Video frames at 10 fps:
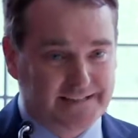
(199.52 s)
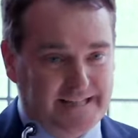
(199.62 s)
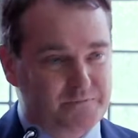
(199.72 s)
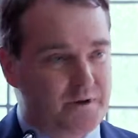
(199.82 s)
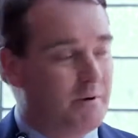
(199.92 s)

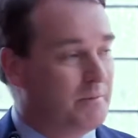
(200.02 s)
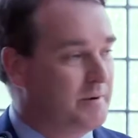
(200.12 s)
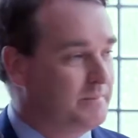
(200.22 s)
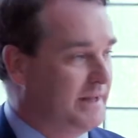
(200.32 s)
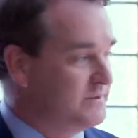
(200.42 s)
That's really what we're
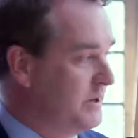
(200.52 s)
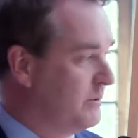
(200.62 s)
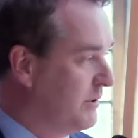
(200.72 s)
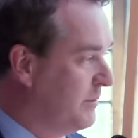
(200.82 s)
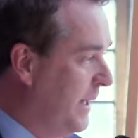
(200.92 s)

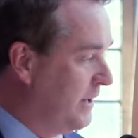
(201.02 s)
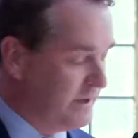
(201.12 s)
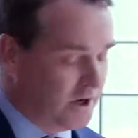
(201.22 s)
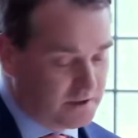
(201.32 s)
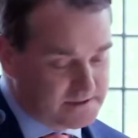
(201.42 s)
about
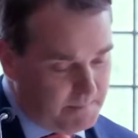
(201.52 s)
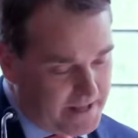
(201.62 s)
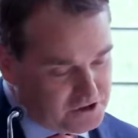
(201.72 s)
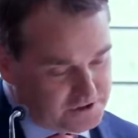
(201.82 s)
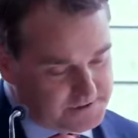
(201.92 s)
in all its
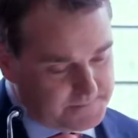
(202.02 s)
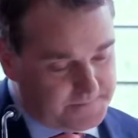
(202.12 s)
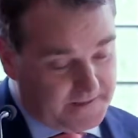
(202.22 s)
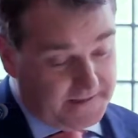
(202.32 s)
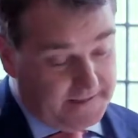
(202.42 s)
dimensions.
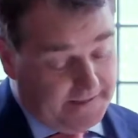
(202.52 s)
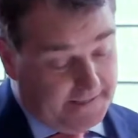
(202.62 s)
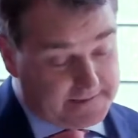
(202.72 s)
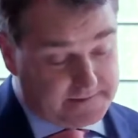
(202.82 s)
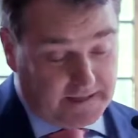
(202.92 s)

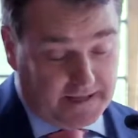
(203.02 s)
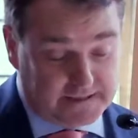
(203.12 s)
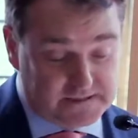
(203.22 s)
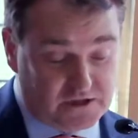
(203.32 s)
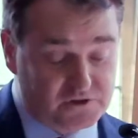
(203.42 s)
And
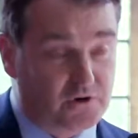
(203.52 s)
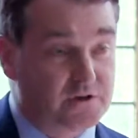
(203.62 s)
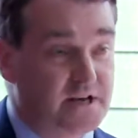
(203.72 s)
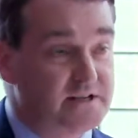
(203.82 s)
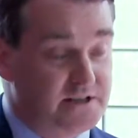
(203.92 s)
Jill's
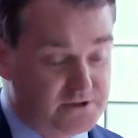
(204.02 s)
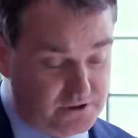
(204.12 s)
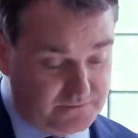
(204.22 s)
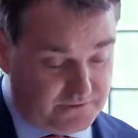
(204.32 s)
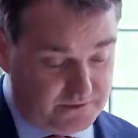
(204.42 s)
organisation, the
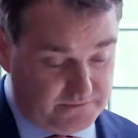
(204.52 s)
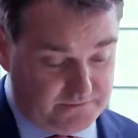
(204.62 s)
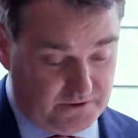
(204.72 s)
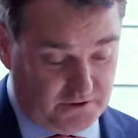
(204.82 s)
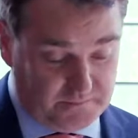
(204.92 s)
Institute
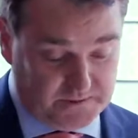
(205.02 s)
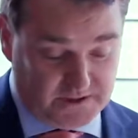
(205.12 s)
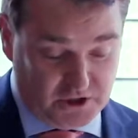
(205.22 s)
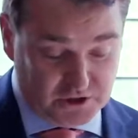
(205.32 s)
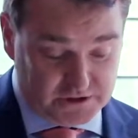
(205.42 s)
for Government
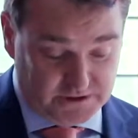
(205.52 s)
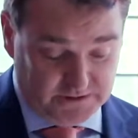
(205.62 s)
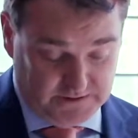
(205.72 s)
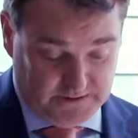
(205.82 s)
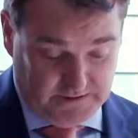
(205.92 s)
in
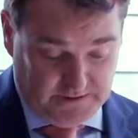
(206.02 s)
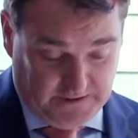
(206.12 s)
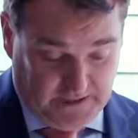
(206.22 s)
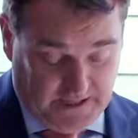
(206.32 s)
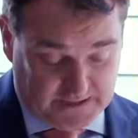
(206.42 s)
London,
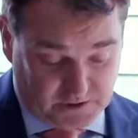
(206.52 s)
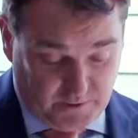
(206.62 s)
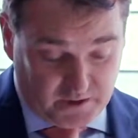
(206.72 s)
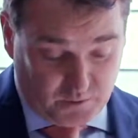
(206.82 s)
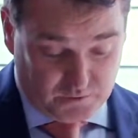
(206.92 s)
has a
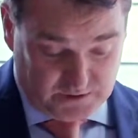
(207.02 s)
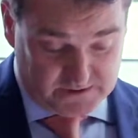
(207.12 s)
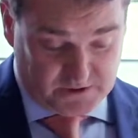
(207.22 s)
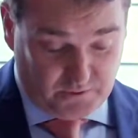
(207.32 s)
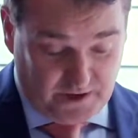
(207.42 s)
great quote, and
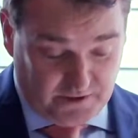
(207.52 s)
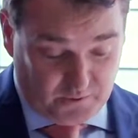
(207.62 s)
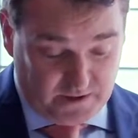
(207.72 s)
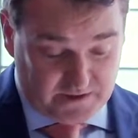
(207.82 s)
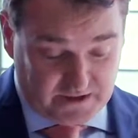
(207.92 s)
I'm so glad I'm going
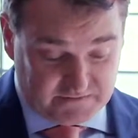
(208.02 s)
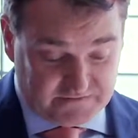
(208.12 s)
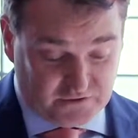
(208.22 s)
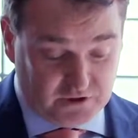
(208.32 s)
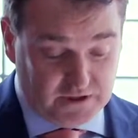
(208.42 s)
to read it out in
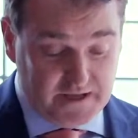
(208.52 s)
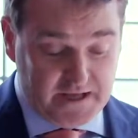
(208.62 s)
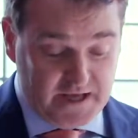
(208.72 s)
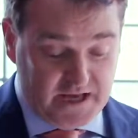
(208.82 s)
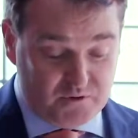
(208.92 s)
full.
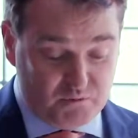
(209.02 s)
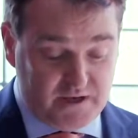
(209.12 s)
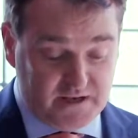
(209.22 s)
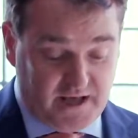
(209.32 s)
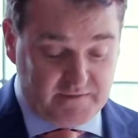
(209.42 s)
In
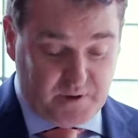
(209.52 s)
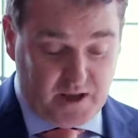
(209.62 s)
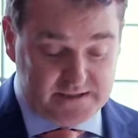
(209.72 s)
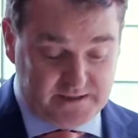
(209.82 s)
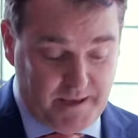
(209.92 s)
real life,
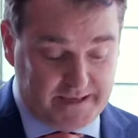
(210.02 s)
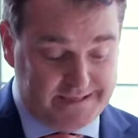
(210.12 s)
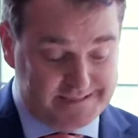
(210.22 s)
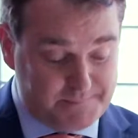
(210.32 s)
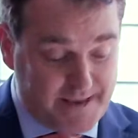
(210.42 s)
policy making
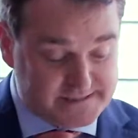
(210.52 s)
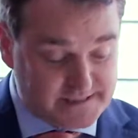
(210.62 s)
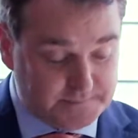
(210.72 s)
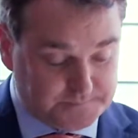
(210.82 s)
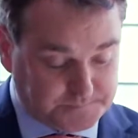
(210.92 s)
is messy.